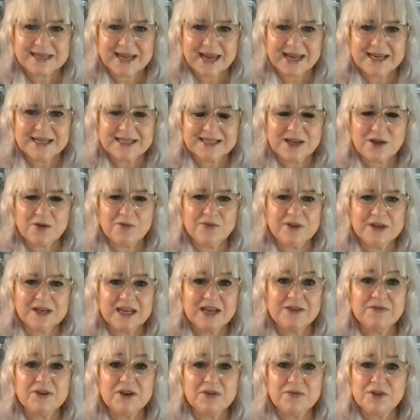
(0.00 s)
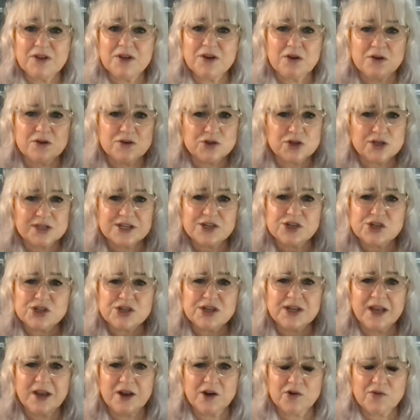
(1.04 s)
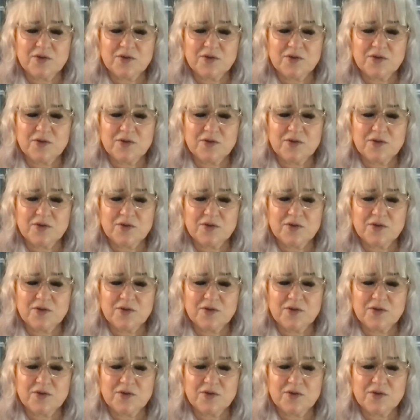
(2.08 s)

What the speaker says: Get yourself in. Even if you're not traditionally a